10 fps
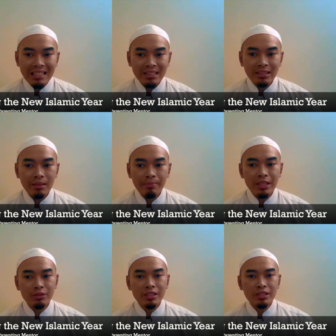are still the
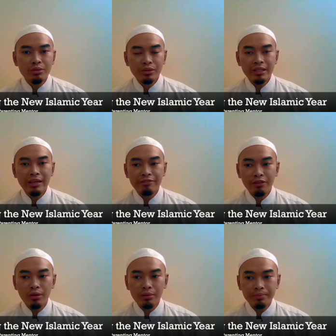best ones to read and
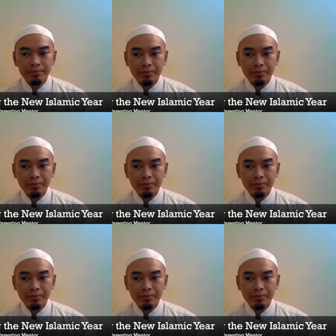follow,